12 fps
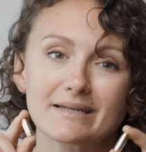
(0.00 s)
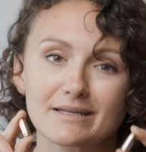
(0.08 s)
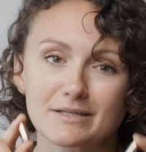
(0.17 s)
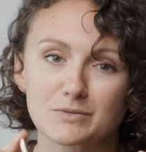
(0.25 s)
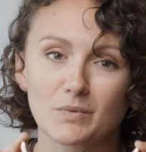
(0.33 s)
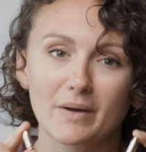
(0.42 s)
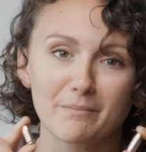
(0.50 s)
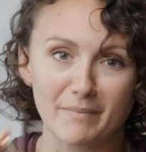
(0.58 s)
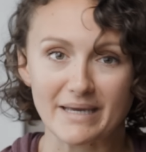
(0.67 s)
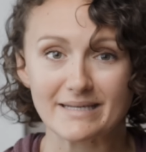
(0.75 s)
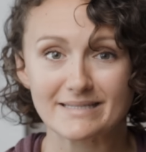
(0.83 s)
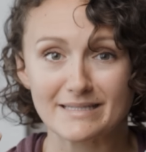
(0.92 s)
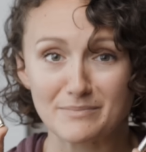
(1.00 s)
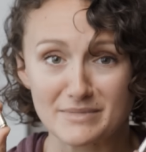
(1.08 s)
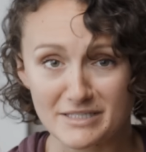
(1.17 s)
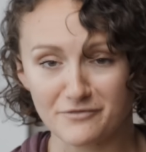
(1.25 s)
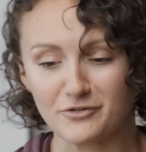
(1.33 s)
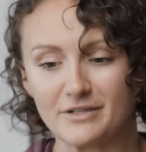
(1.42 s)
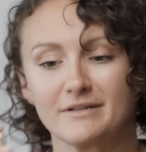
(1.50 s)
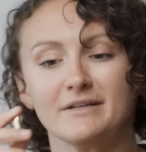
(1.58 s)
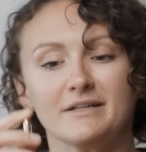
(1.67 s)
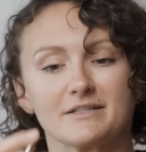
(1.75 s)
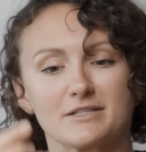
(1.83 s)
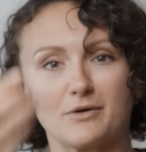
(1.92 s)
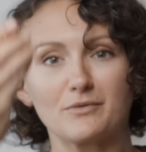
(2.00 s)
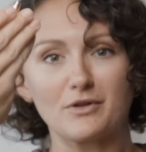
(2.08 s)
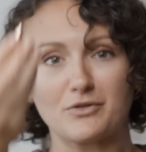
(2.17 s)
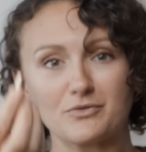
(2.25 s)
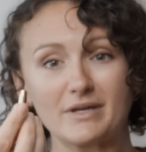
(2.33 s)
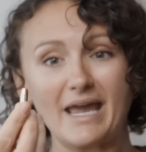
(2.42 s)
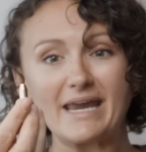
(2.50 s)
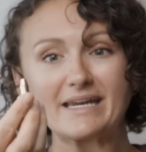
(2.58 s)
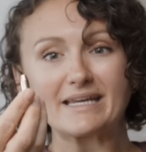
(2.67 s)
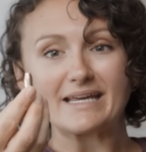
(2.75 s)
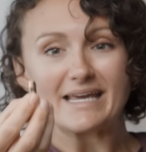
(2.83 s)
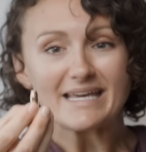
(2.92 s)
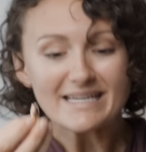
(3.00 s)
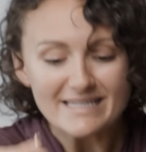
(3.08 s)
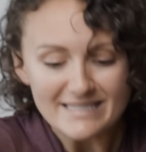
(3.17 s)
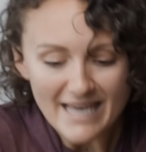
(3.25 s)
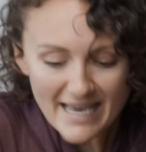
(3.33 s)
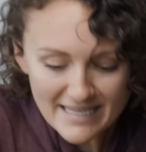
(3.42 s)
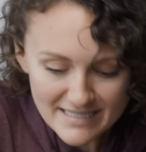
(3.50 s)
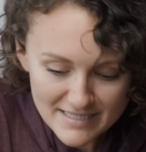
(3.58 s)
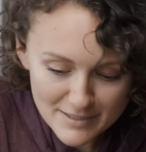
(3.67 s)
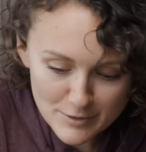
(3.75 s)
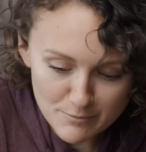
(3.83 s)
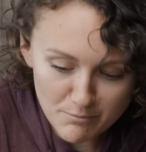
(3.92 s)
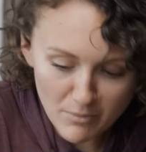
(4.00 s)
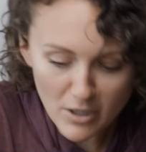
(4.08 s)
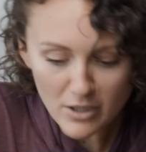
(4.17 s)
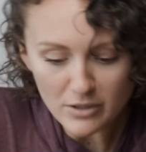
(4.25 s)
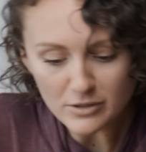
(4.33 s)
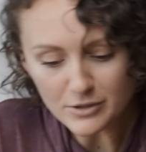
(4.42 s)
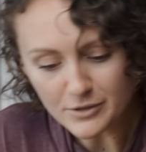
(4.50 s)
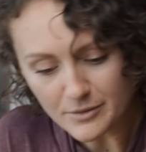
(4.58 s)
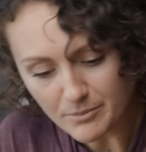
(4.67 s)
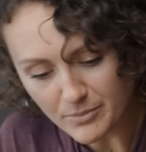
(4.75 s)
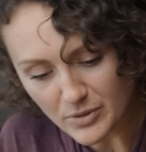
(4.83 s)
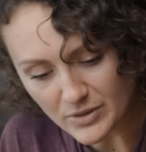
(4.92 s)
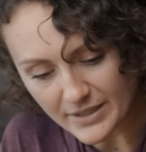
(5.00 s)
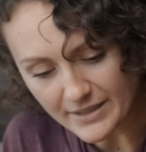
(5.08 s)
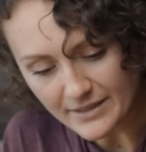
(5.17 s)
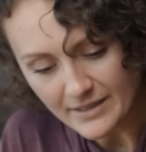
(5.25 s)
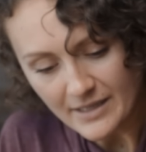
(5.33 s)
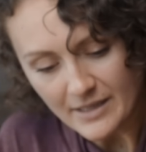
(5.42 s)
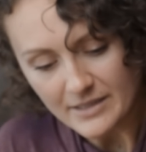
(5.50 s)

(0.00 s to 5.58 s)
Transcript: eat is what makes them different. So the 380 is a smaller bullet